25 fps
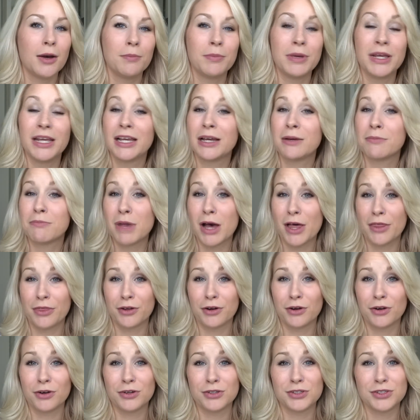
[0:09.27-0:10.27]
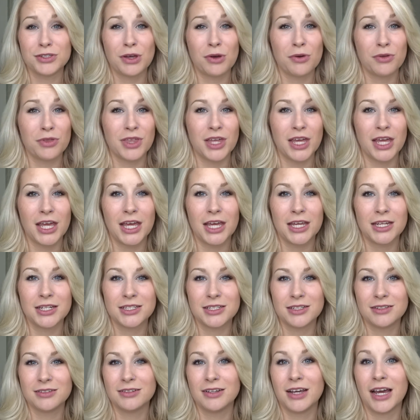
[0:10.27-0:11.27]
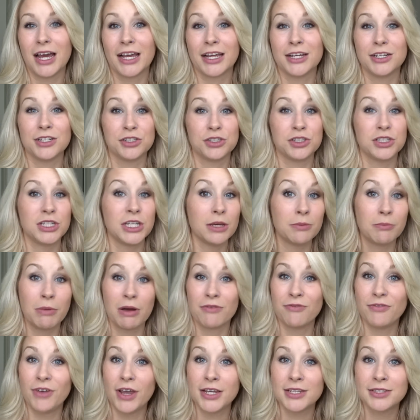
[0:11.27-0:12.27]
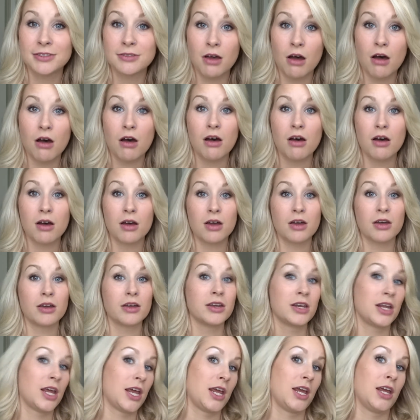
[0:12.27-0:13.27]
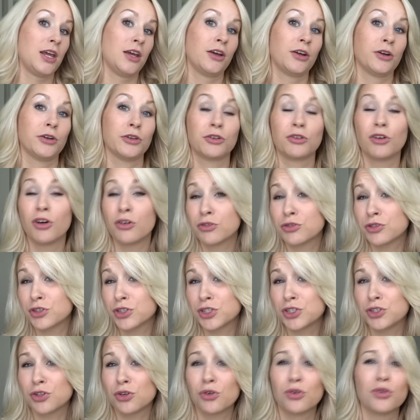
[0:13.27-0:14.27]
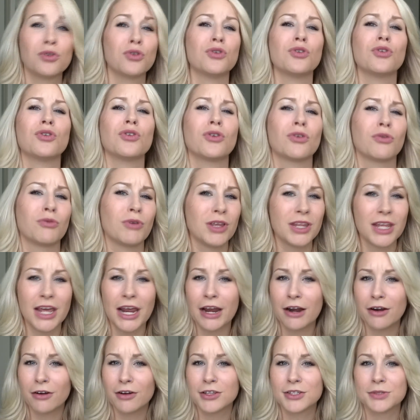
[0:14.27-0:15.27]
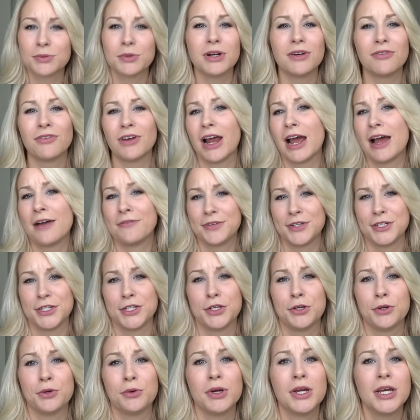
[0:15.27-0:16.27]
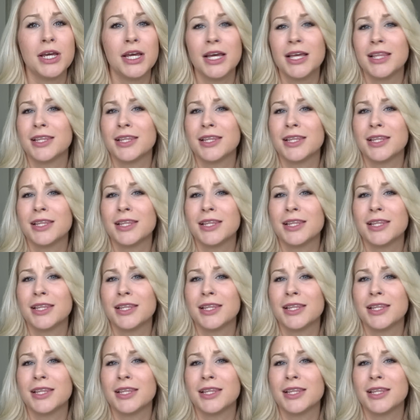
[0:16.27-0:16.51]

being a mother so that I can just get my face on and go to the grocery store or run the errands, whatever I have to do.